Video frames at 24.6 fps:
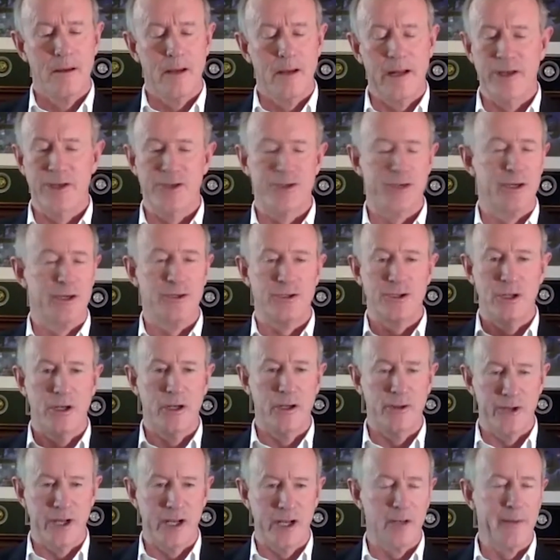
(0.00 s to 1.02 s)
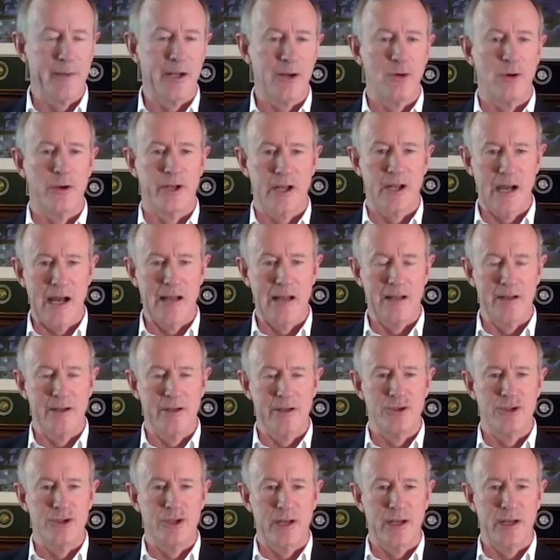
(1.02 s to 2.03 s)
and he says, you know, you're thinking about going to
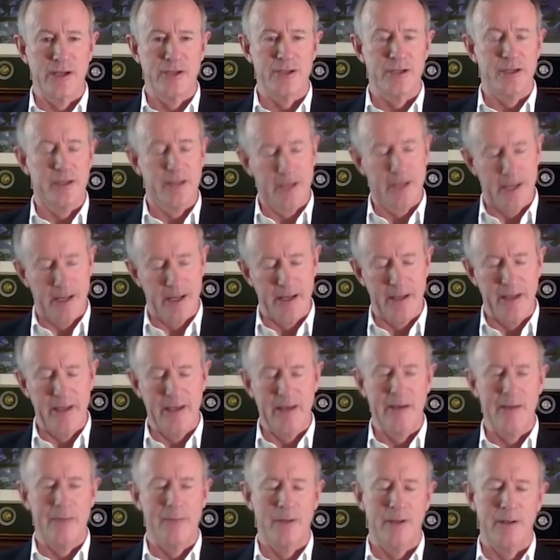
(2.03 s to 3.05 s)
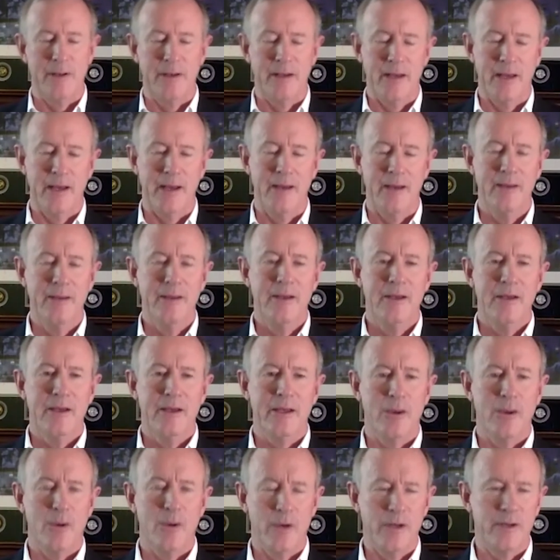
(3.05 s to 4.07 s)
college, and I said, yeah, I am, and
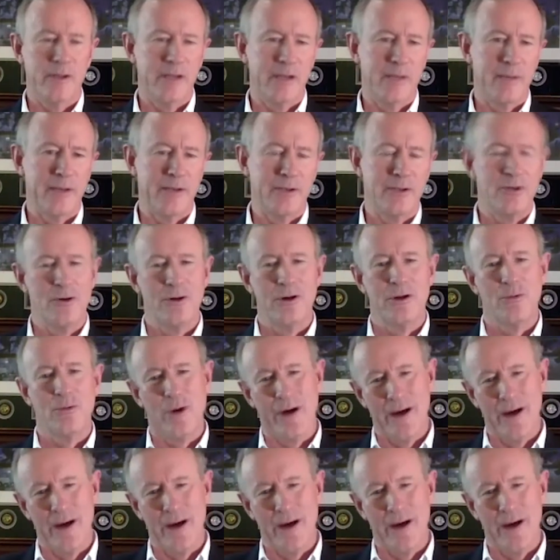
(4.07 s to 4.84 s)
you know, what do you think about doing?